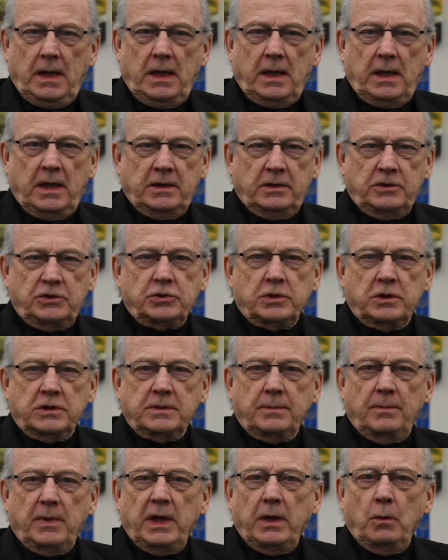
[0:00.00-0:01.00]
And
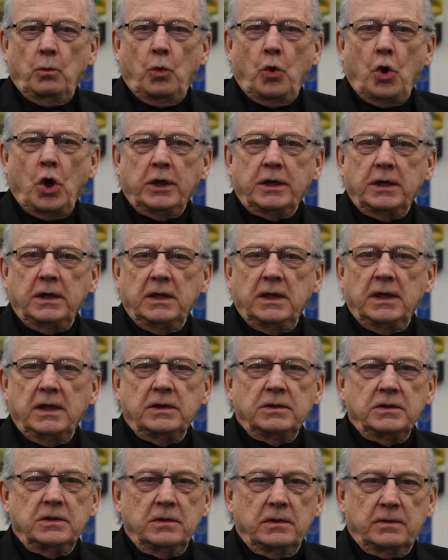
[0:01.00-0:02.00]
just by walking
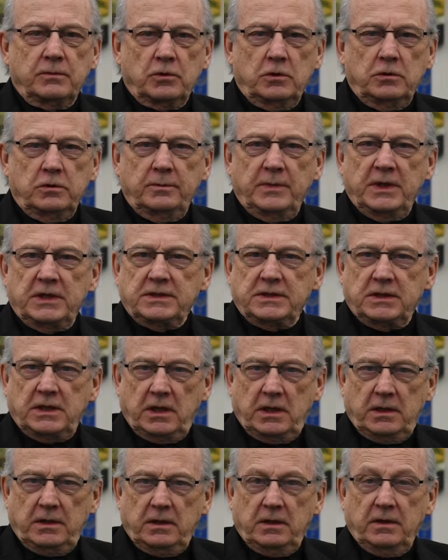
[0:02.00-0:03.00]
into the room and
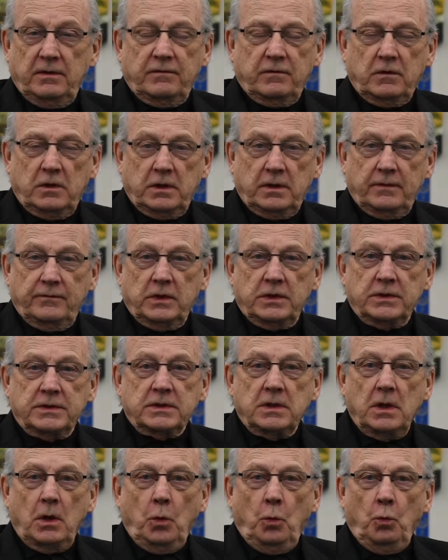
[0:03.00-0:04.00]
standing in front of us,
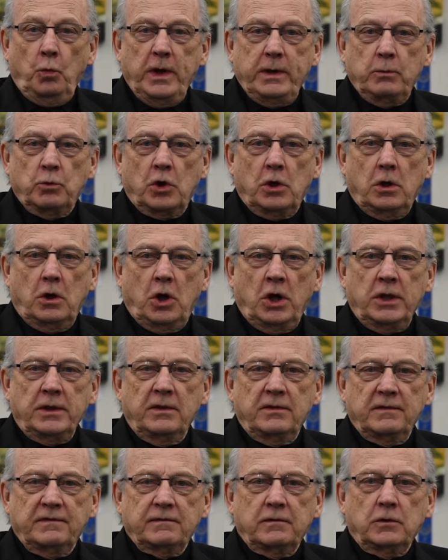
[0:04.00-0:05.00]
we were on
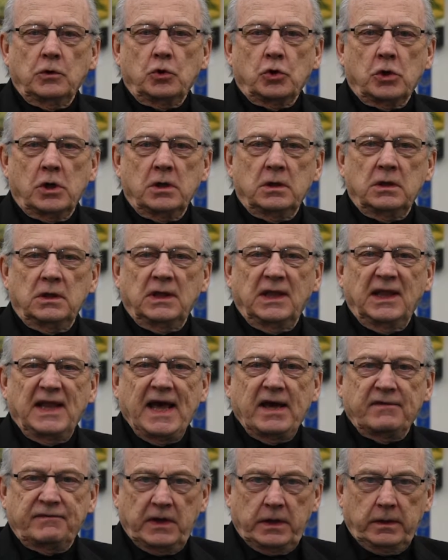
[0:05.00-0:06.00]
the floor
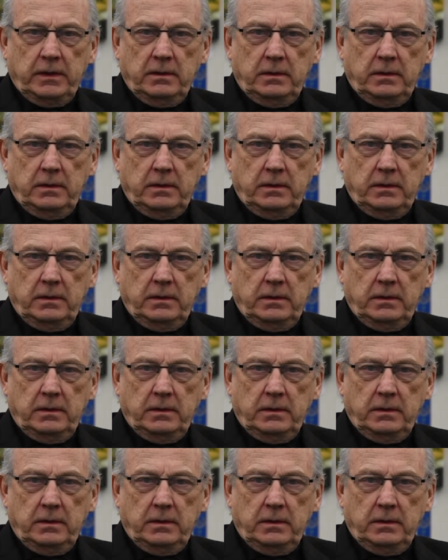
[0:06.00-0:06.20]
laughing.